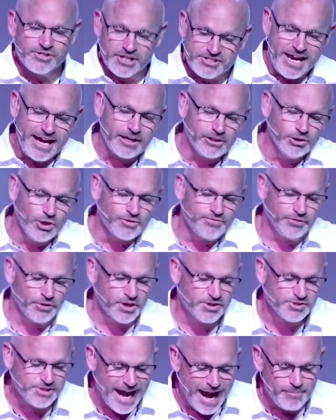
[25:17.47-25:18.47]
See, take a look,
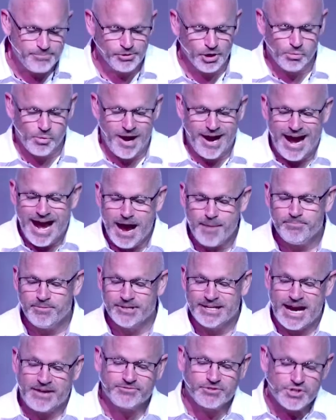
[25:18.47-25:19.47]
for example, at what
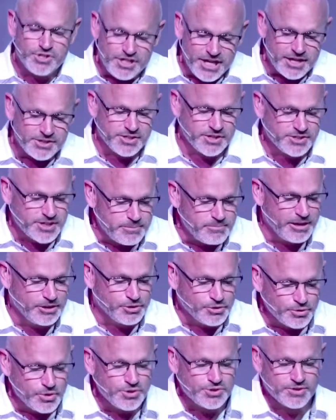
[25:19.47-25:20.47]
happened after Jesus had
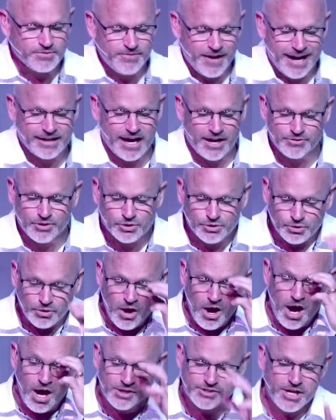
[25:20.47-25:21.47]
been crucified on the
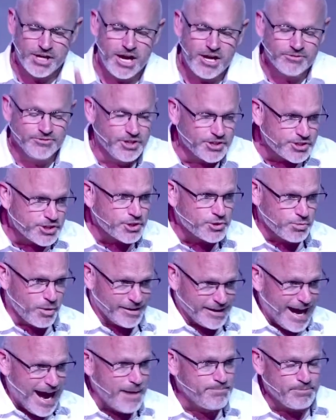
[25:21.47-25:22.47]
cross. This is
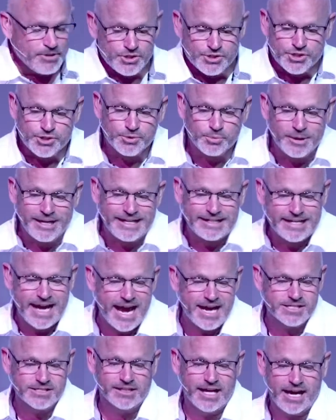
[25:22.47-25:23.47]
what happens 3
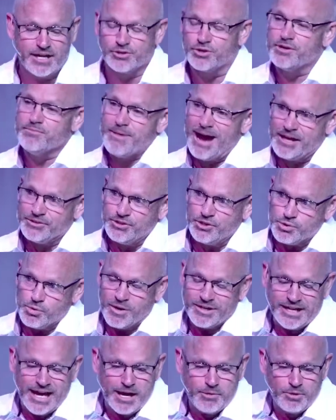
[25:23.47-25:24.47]
days later in Matthew
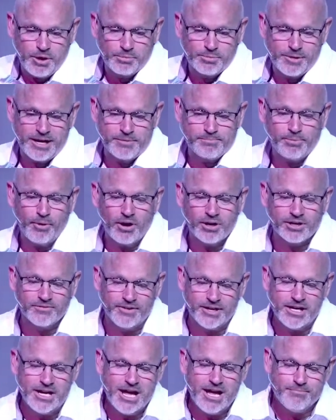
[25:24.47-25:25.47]
28. We read
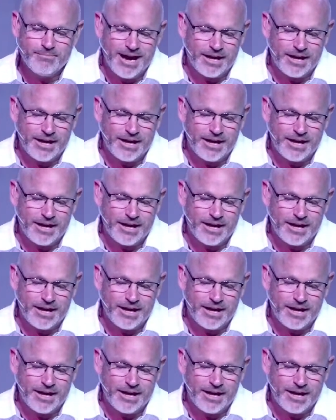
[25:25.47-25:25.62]
part of it.